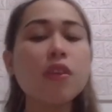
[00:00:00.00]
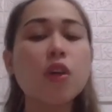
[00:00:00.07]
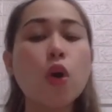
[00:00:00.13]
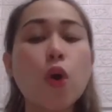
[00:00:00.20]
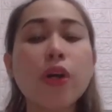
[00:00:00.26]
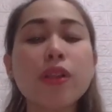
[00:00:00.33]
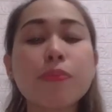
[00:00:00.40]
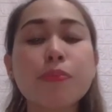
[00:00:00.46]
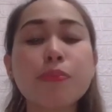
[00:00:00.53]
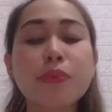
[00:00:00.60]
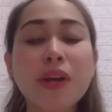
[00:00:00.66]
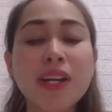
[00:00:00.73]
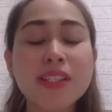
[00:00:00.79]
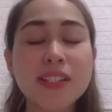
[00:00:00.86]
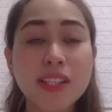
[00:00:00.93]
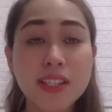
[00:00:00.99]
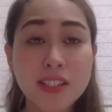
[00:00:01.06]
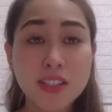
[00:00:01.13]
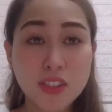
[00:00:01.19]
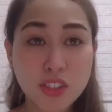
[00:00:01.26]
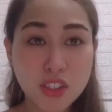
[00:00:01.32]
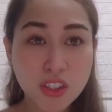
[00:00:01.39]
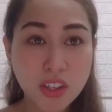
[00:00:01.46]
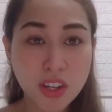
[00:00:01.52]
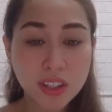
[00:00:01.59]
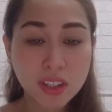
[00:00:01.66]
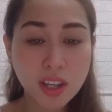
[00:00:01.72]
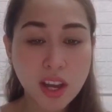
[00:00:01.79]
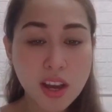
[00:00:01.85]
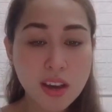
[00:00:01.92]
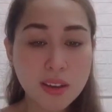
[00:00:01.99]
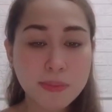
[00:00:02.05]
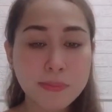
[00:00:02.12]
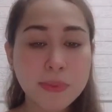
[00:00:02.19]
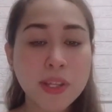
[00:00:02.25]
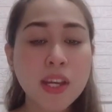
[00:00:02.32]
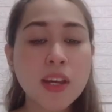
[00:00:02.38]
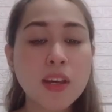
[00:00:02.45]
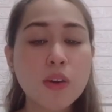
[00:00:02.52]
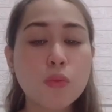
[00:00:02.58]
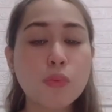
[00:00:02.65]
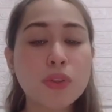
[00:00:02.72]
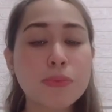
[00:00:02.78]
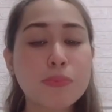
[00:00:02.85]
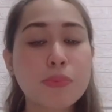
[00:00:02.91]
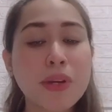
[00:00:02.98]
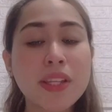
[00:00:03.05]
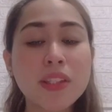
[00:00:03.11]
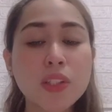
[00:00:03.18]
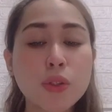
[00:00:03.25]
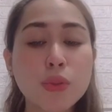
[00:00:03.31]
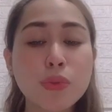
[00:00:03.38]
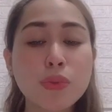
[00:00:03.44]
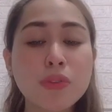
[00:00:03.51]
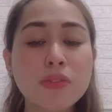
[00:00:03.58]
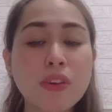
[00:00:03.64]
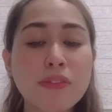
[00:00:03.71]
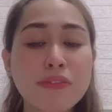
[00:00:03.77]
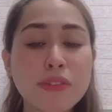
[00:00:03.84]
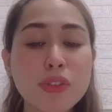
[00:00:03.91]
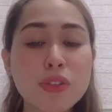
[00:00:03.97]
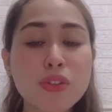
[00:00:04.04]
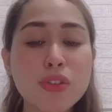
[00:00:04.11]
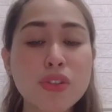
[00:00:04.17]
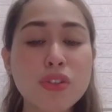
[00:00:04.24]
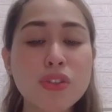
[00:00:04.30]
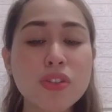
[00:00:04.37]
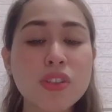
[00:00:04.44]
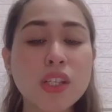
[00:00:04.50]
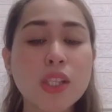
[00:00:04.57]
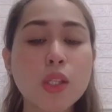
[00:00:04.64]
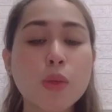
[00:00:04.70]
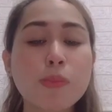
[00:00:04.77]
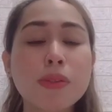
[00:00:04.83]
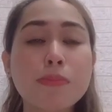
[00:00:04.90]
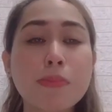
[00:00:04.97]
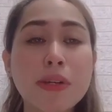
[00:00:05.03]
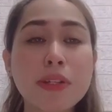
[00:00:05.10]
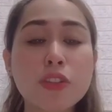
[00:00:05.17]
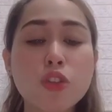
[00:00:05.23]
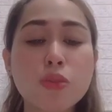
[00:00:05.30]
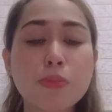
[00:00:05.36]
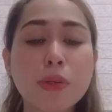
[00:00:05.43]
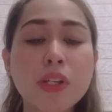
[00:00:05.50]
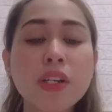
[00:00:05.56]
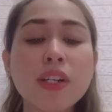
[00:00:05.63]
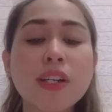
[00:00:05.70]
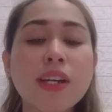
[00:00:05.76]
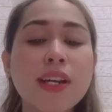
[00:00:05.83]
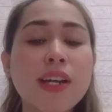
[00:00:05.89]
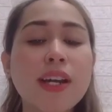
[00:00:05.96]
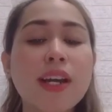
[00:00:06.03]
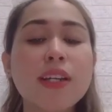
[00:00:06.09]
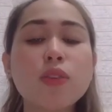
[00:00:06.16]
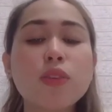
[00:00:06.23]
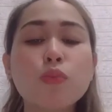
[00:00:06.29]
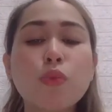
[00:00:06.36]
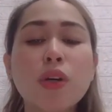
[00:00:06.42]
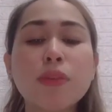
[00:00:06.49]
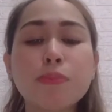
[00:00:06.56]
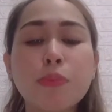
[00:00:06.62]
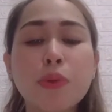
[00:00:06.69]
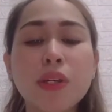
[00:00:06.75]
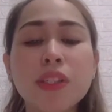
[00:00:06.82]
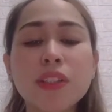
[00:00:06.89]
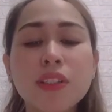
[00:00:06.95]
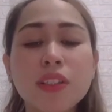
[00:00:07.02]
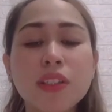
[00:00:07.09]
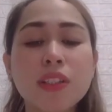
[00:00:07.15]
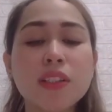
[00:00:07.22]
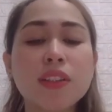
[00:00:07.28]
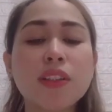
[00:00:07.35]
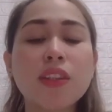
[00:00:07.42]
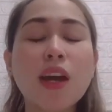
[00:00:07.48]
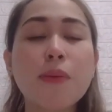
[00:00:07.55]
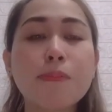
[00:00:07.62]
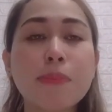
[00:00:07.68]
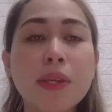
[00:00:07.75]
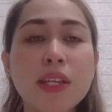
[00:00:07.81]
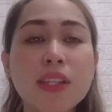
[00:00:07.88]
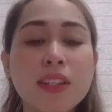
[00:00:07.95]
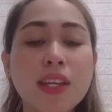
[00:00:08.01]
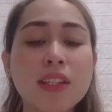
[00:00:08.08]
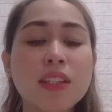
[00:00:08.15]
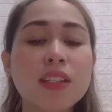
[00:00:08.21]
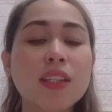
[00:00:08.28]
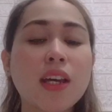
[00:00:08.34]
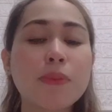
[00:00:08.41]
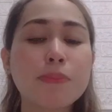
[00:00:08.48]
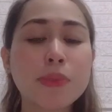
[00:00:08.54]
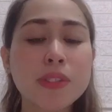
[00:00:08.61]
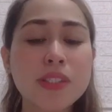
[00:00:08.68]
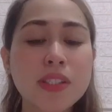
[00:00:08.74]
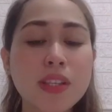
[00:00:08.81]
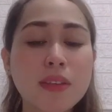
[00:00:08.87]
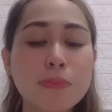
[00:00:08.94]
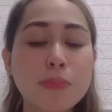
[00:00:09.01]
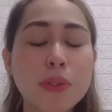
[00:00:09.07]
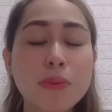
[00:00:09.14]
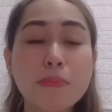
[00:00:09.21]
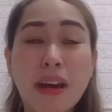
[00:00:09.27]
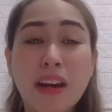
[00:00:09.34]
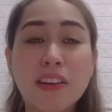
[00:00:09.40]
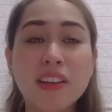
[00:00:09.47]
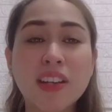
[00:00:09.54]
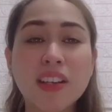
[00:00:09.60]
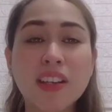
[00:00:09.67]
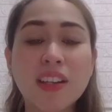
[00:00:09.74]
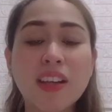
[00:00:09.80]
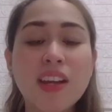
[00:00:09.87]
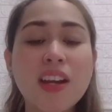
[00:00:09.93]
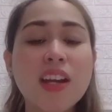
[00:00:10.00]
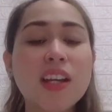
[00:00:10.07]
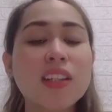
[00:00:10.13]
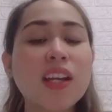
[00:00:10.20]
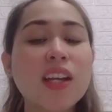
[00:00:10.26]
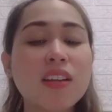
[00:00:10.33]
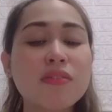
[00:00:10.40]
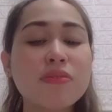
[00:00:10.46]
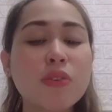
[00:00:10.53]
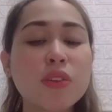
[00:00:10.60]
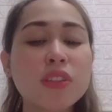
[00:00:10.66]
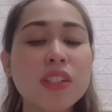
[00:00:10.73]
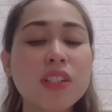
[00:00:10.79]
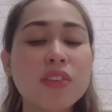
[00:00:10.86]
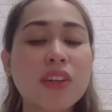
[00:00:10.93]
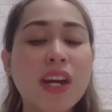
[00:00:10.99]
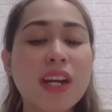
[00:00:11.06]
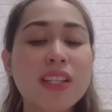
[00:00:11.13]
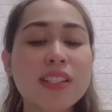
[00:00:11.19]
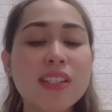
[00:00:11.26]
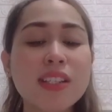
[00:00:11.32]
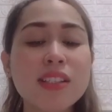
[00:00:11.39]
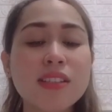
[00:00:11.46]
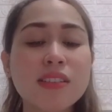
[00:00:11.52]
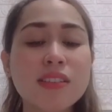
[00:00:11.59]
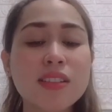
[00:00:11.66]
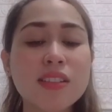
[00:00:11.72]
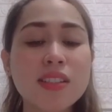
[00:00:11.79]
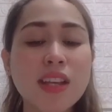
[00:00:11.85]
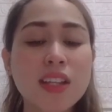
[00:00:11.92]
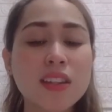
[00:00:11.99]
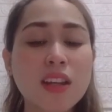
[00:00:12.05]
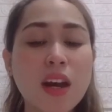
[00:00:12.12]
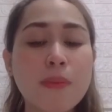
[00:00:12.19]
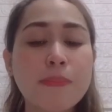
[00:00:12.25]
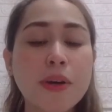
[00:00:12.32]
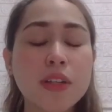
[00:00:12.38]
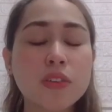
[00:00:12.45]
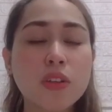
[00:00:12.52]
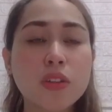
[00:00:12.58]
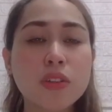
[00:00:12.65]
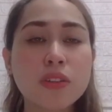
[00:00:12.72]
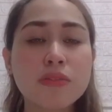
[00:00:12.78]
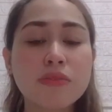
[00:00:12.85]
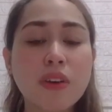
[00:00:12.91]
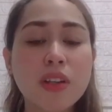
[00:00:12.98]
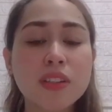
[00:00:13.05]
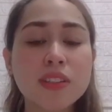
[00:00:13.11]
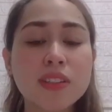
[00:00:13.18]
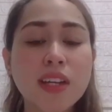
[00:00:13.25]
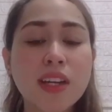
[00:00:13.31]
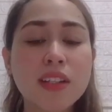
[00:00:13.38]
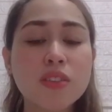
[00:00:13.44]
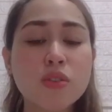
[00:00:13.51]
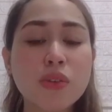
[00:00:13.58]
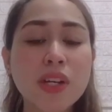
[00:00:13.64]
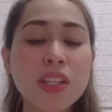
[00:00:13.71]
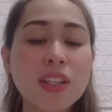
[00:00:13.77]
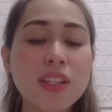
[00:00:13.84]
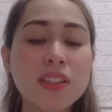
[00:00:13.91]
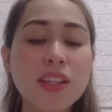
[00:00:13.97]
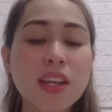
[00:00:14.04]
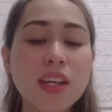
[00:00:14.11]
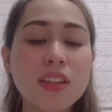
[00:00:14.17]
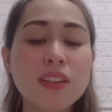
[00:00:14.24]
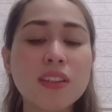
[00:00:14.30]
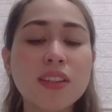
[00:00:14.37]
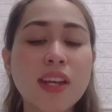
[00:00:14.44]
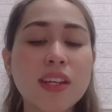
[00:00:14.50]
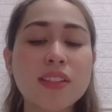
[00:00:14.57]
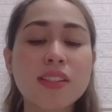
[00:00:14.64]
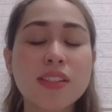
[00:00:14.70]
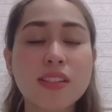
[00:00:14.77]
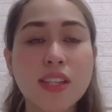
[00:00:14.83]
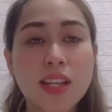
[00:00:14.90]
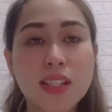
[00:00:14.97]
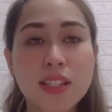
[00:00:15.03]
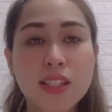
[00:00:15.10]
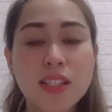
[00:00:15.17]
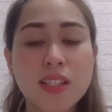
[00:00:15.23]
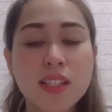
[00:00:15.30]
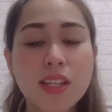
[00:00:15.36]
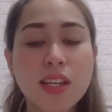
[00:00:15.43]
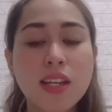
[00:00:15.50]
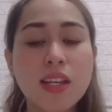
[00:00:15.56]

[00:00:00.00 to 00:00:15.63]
Oil prices shot up, with Brent crude futures, the global benchmark, at one point topping 99% per barrel. The unfolding crisis could set up another volatile trading day in the United States.